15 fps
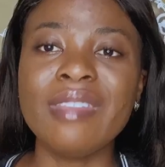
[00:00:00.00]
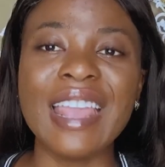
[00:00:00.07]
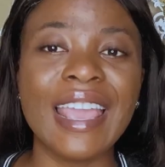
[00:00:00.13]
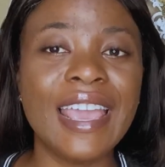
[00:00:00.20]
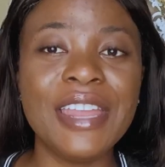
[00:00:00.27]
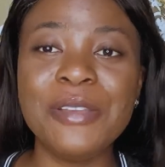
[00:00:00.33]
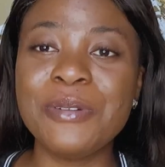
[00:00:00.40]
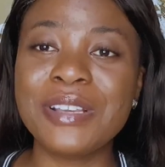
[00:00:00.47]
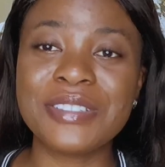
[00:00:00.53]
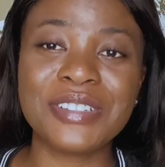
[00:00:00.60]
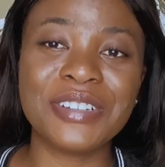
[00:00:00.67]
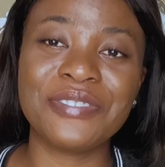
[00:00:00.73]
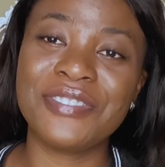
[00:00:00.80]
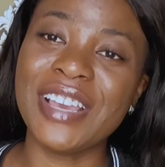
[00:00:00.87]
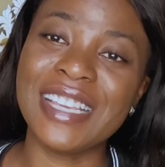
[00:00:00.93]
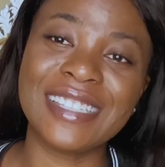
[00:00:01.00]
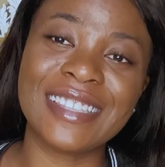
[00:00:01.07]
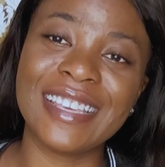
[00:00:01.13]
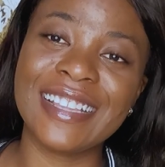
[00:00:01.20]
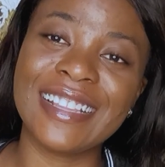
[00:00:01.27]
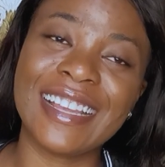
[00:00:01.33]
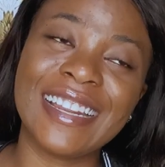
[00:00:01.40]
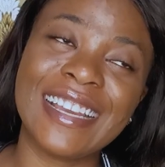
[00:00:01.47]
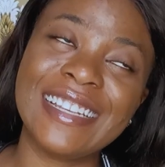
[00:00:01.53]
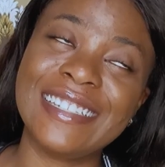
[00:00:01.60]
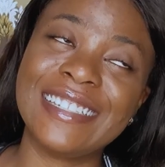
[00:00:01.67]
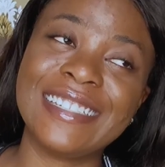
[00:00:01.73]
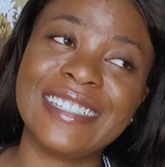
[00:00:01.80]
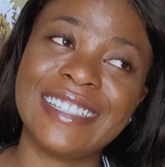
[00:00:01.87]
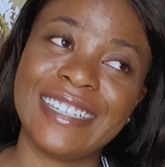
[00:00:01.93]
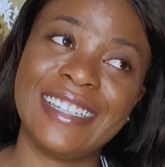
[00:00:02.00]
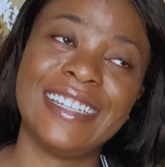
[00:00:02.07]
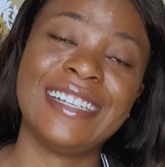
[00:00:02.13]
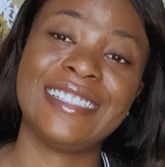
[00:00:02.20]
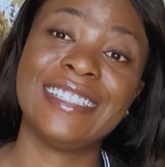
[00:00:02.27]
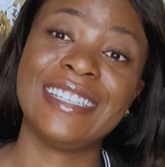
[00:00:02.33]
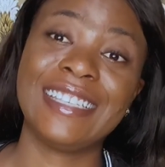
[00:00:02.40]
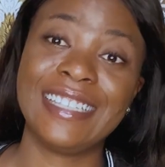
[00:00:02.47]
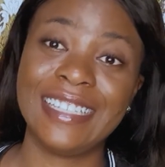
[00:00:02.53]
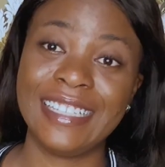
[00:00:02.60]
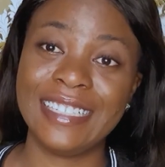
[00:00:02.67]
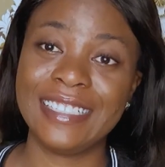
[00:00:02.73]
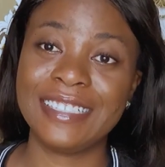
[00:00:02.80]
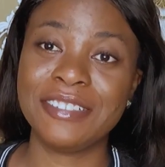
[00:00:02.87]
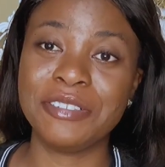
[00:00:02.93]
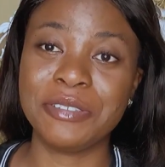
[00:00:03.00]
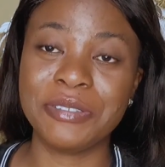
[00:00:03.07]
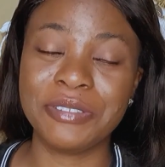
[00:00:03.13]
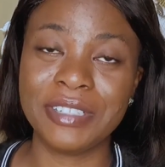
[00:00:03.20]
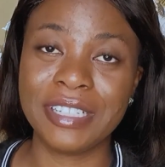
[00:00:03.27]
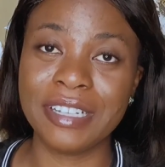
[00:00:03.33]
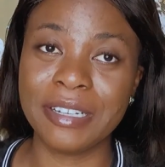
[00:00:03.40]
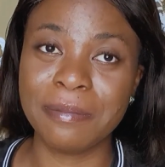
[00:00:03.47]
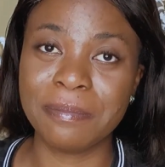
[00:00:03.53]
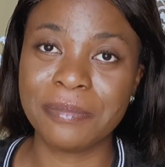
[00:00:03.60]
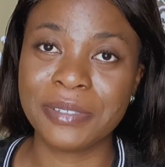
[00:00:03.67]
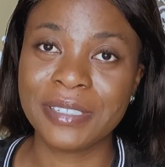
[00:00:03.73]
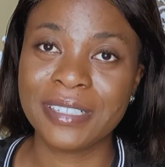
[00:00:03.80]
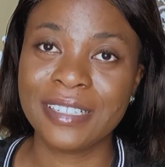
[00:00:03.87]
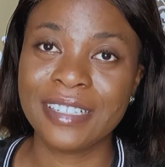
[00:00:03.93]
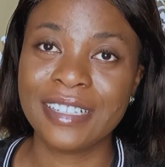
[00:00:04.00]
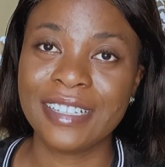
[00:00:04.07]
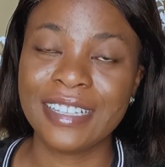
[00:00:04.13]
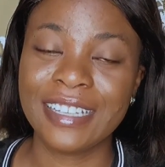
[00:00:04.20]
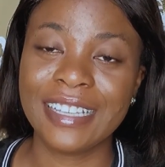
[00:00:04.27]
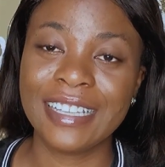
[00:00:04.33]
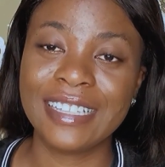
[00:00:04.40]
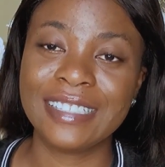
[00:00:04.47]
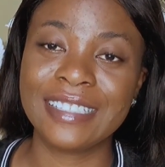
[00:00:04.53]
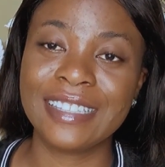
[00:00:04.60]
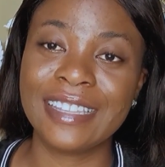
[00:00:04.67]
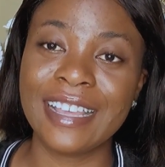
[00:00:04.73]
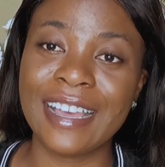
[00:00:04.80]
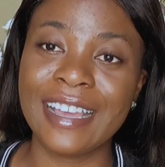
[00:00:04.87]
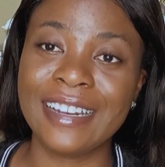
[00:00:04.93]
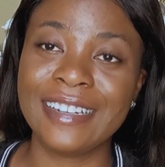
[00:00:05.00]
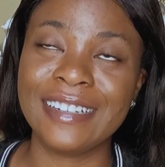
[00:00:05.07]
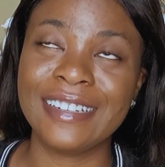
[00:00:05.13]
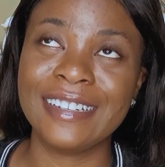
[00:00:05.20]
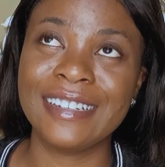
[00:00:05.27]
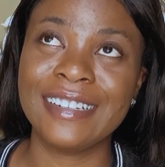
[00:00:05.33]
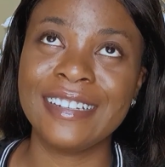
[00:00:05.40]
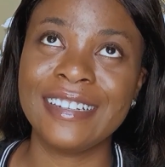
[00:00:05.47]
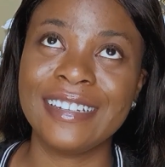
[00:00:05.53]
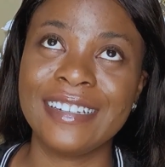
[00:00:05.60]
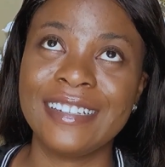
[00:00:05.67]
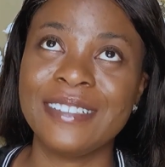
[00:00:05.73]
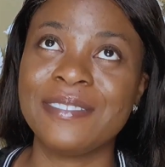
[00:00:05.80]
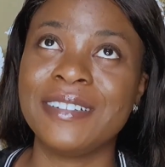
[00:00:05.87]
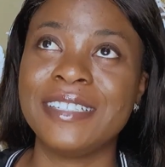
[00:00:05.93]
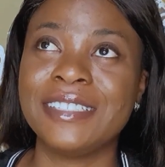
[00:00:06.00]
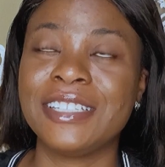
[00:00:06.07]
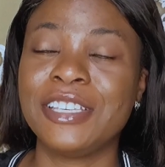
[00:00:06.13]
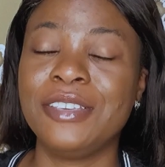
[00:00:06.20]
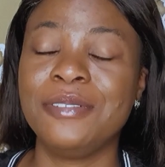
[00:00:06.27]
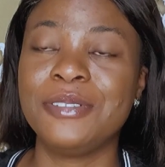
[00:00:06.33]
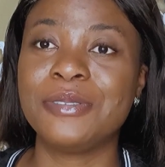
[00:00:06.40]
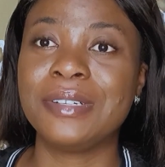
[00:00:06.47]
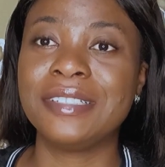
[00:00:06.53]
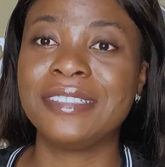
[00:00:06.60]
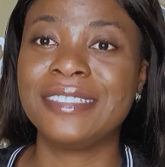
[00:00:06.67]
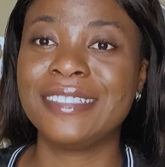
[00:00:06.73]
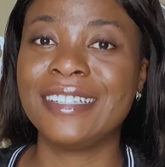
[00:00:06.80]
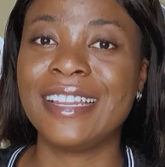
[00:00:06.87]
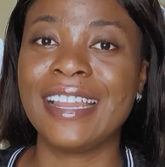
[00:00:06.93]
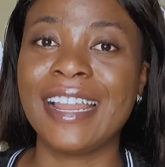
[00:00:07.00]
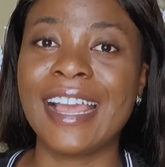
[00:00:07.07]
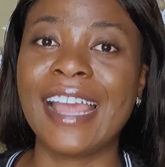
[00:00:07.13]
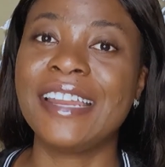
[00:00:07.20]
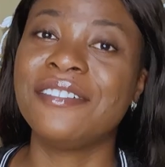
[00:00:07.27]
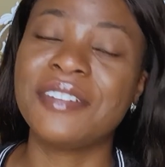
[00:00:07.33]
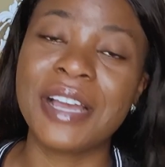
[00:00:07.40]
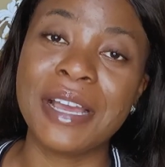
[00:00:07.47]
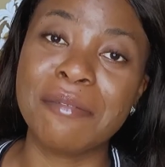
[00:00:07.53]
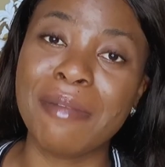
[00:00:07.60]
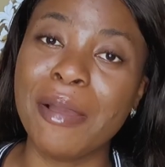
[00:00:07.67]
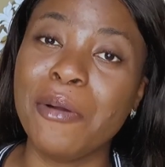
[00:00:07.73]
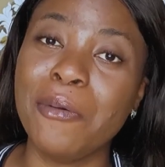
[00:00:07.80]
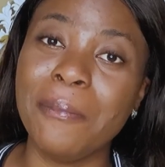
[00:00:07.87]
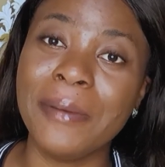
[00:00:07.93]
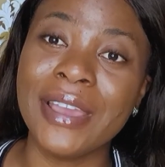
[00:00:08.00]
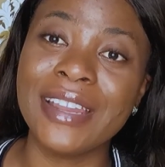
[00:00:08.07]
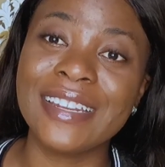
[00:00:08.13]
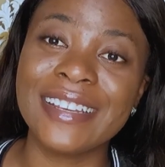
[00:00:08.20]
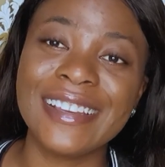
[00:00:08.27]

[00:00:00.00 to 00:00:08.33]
Anyway, so the first thing that I didn't get as a kid growing up is that this one is a huge one. I never had my own bed.